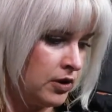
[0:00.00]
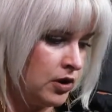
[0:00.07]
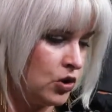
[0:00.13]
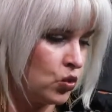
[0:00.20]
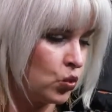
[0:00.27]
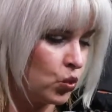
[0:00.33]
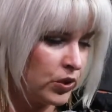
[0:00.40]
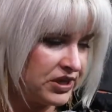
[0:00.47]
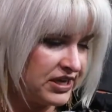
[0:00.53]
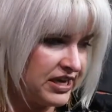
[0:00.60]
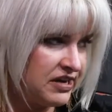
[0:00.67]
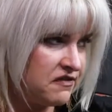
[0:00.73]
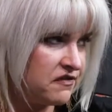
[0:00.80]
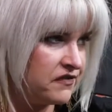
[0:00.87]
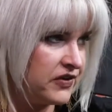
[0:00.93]
We
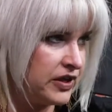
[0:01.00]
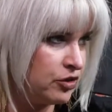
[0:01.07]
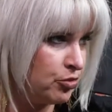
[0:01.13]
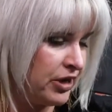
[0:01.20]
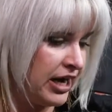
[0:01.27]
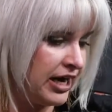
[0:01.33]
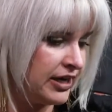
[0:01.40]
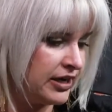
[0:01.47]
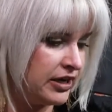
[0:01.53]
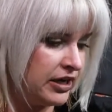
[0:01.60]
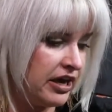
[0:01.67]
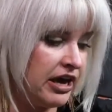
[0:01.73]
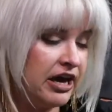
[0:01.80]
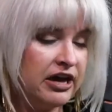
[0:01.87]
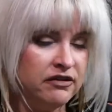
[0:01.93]
get feedback
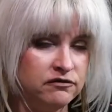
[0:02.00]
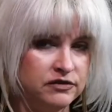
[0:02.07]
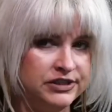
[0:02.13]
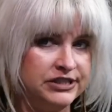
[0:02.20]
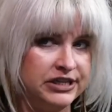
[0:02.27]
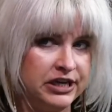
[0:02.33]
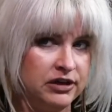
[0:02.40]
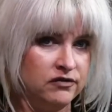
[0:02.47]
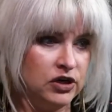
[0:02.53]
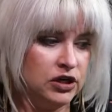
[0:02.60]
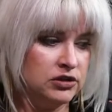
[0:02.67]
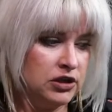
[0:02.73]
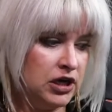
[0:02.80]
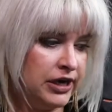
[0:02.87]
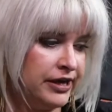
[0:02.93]
every day of our
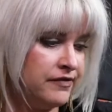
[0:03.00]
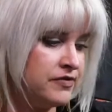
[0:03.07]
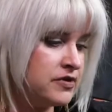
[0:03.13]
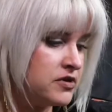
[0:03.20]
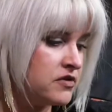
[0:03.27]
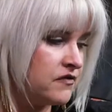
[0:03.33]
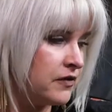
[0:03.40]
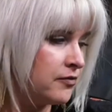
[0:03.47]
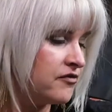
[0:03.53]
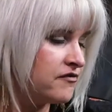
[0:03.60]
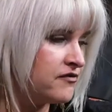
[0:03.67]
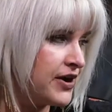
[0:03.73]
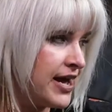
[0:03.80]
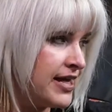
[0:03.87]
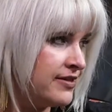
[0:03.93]
lives from
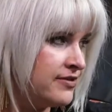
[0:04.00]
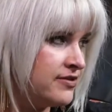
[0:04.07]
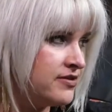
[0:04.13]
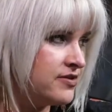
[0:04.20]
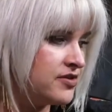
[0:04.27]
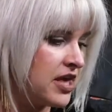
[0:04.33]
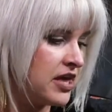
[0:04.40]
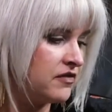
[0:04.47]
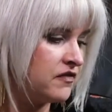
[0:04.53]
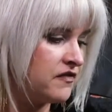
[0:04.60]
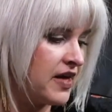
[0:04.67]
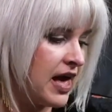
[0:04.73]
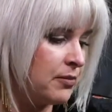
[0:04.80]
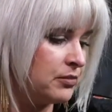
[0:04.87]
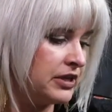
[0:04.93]
friends and
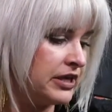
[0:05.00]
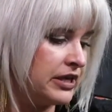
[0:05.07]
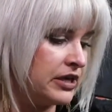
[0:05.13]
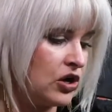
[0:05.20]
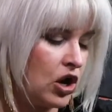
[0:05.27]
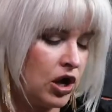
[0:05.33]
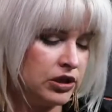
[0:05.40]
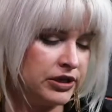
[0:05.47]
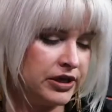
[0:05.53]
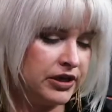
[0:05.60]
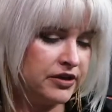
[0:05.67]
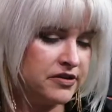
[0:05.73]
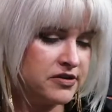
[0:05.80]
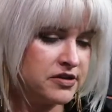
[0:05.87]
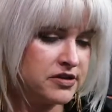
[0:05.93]
family,
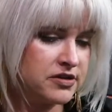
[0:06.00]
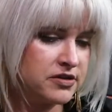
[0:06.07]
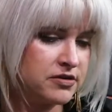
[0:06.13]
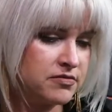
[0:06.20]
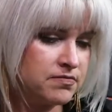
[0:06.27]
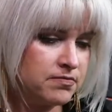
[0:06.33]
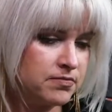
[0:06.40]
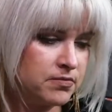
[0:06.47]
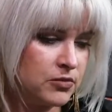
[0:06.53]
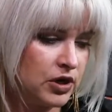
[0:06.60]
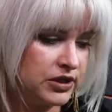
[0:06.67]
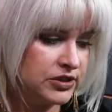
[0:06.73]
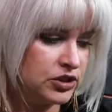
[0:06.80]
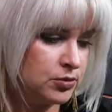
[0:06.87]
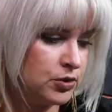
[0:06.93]
colleagues,
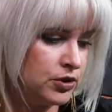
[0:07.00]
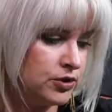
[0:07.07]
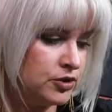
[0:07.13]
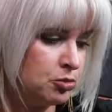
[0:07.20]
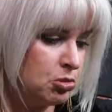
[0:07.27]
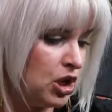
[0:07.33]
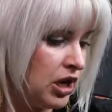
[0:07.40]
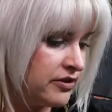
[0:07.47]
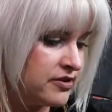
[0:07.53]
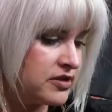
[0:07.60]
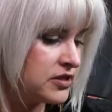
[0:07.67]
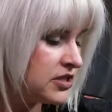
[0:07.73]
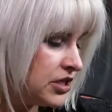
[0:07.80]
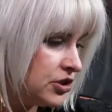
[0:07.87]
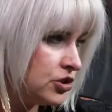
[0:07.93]
customers, bosses,
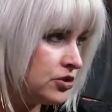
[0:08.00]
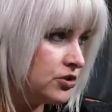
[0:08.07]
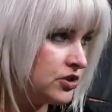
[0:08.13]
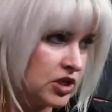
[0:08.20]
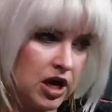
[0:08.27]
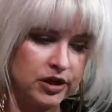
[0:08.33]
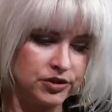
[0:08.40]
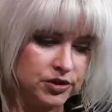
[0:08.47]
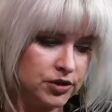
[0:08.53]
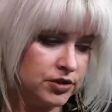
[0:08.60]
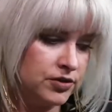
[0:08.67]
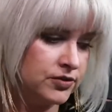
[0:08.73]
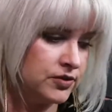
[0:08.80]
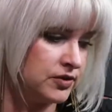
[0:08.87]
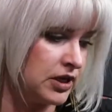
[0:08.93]
teachers,
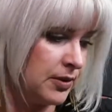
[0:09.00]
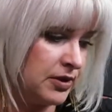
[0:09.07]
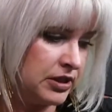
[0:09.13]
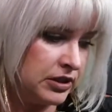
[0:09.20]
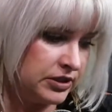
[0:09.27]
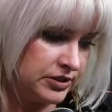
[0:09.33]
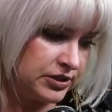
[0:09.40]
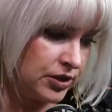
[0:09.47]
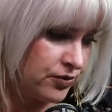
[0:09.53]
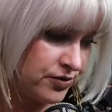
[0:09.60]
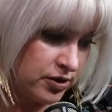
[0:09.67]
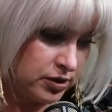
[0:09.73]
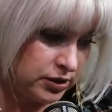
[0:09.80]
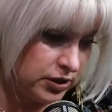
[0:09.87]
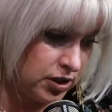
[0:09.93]
doctors. I mean, the list goes
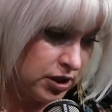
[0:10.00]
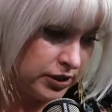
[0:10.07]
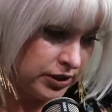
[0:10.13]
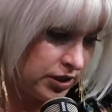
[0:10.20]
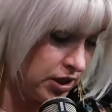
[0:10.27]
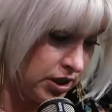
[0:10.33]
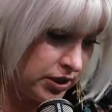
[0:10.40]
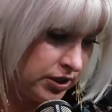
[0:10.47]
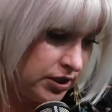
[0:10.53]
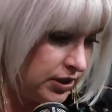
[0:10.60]
on and on and on.